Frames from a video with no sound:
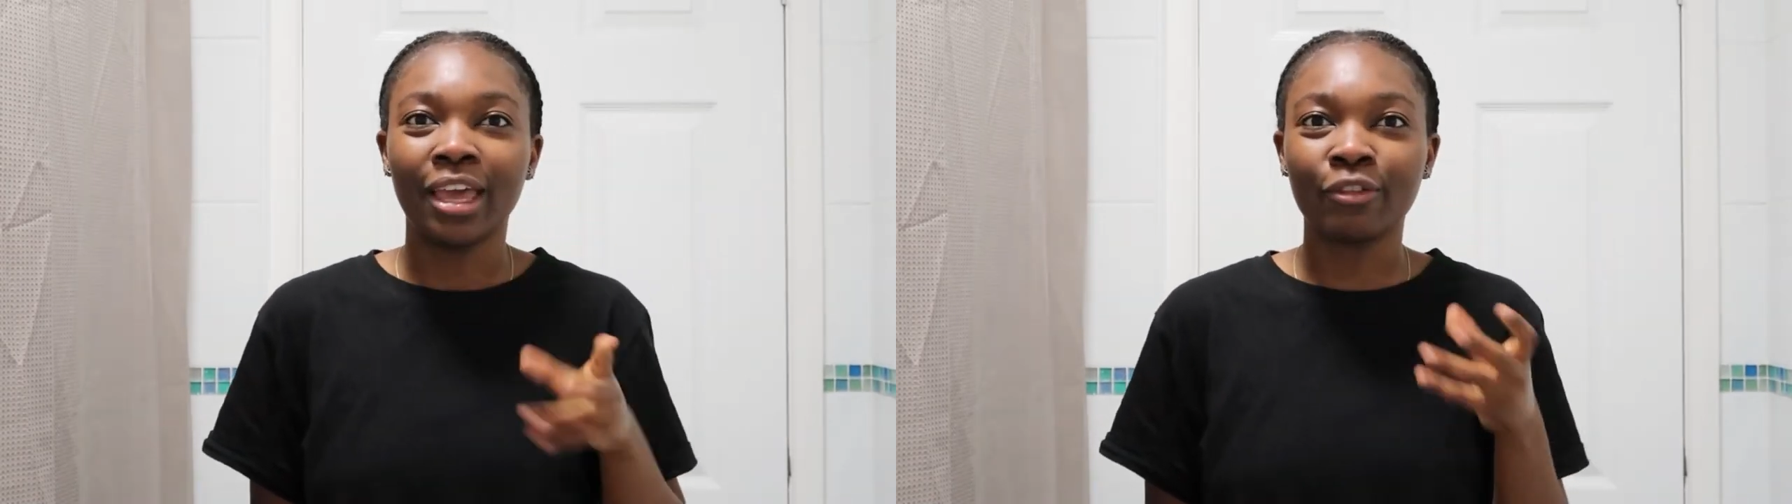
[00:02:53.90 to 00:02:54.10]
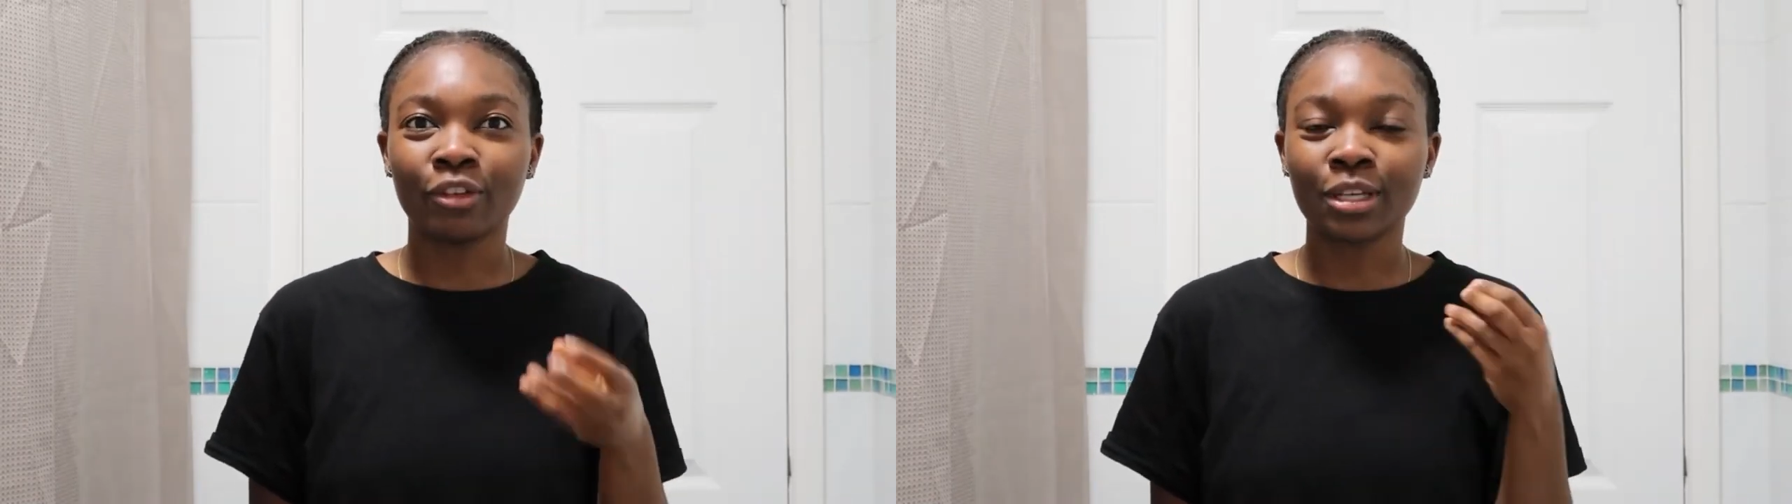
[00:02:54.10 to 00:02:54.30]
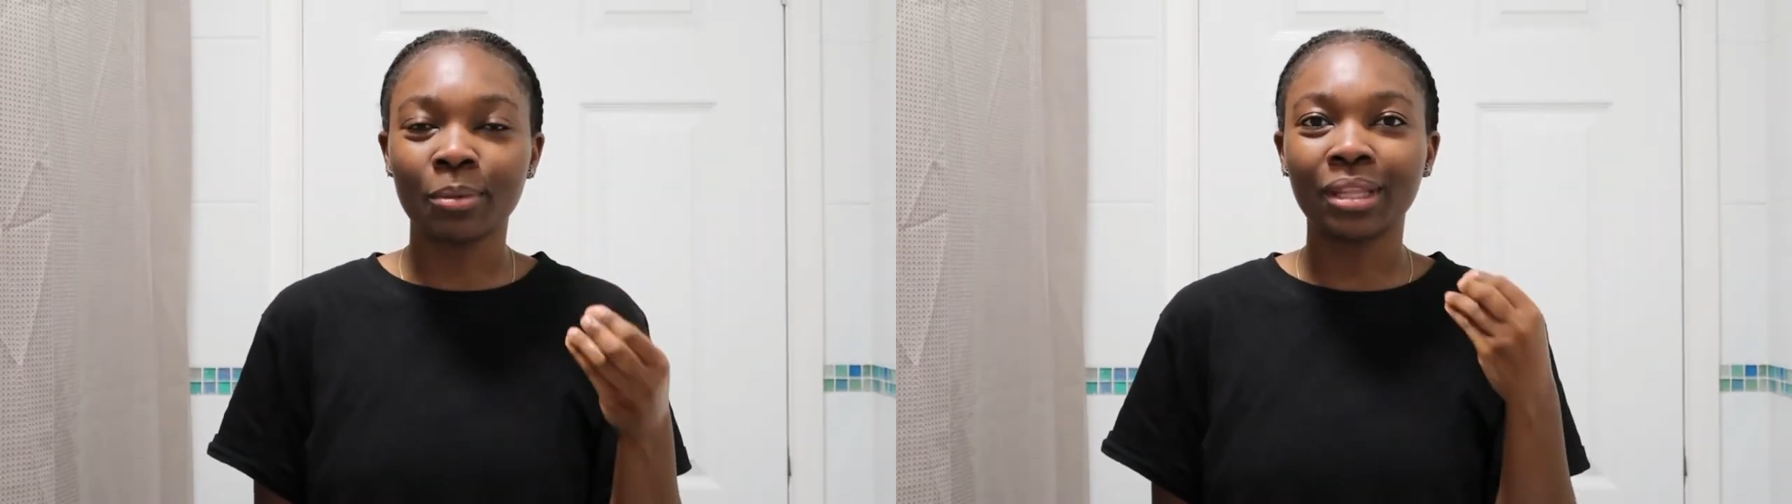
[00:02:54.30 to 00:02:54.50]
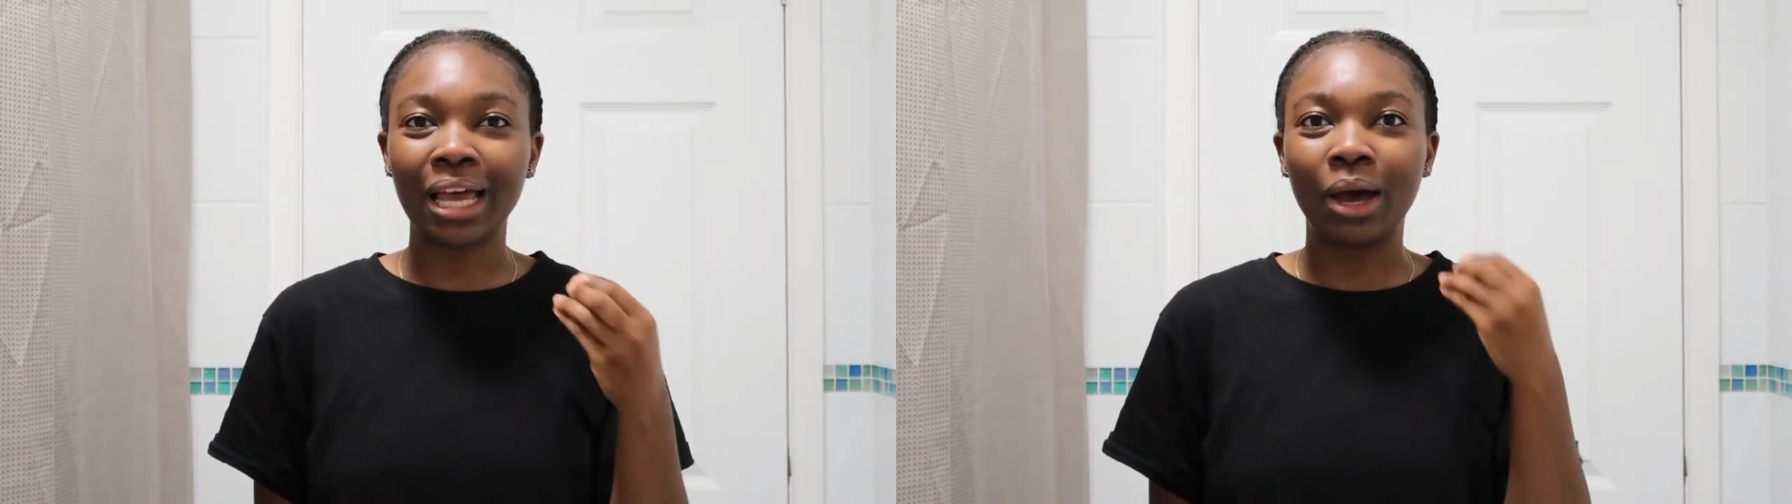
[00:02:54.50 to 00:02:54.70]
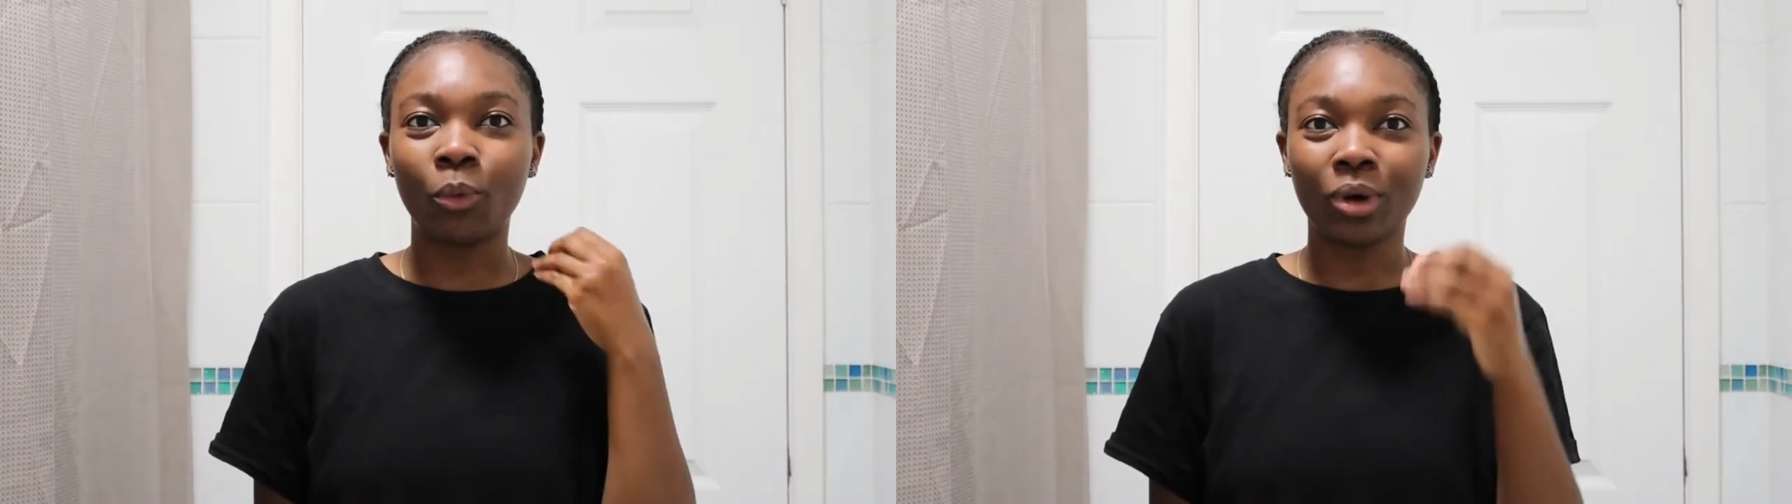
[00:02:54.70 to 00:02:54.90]
if you're someone
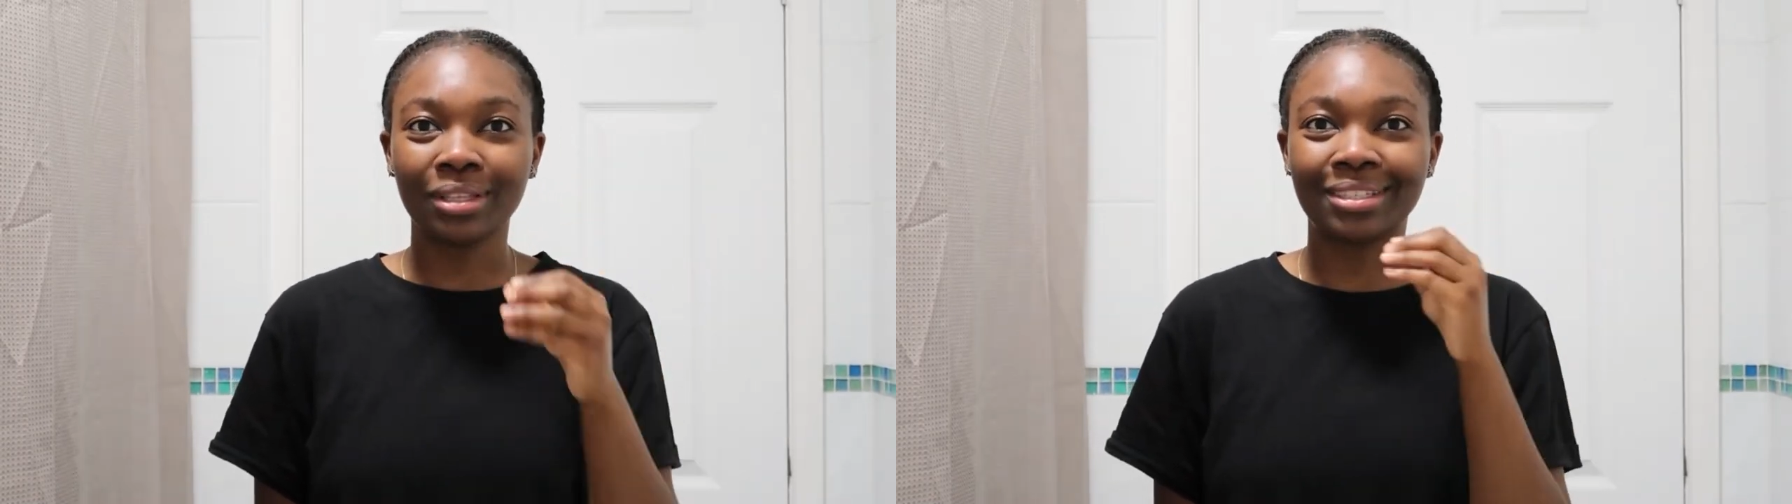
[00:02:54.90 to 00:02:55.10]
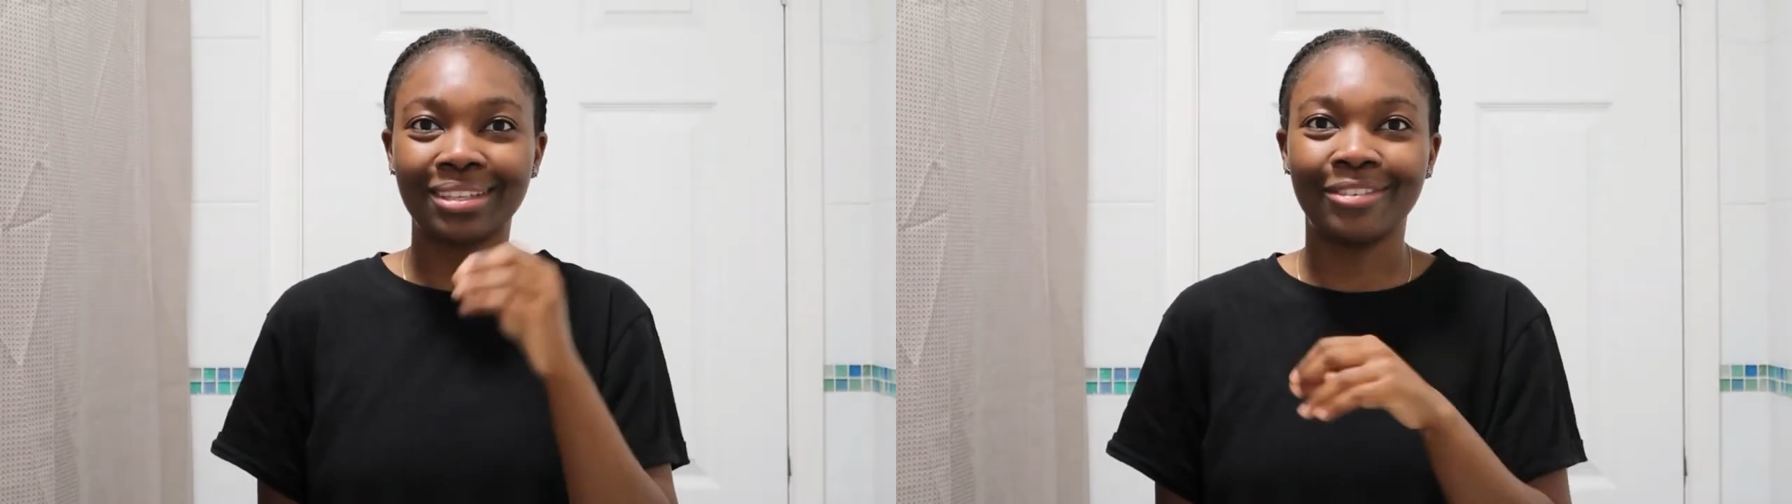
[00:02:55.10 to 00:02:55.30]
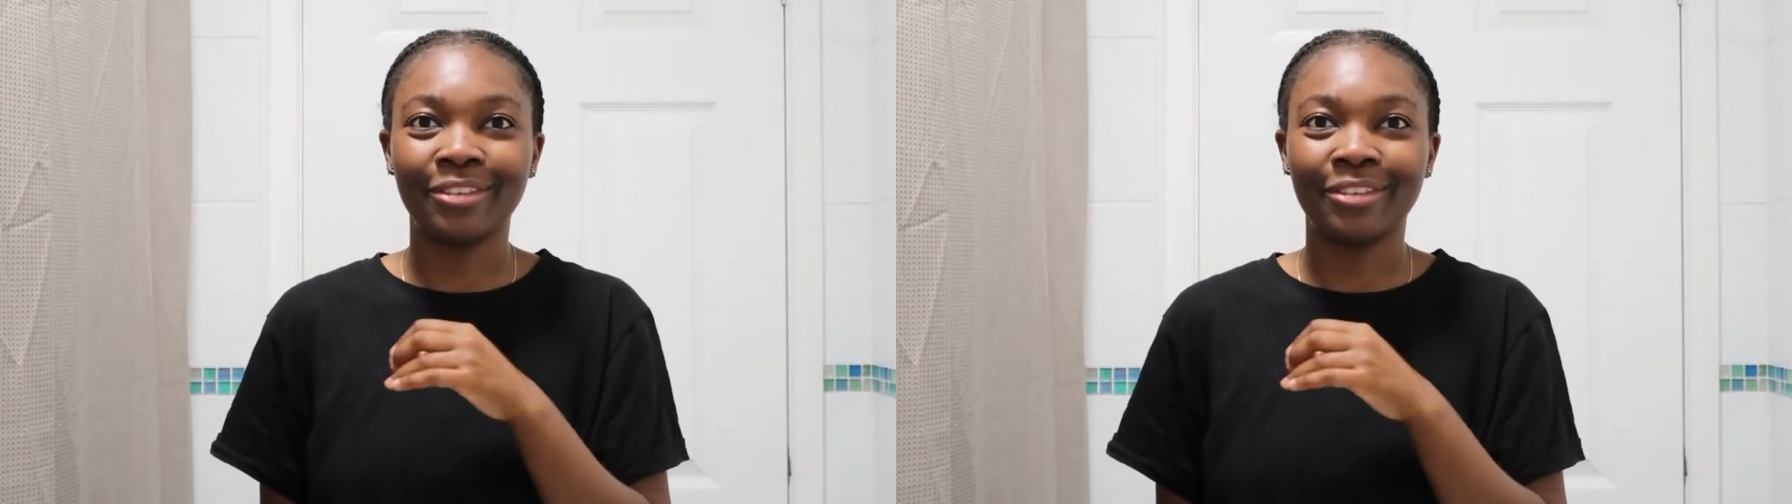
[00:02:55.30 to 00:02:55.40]
that wants to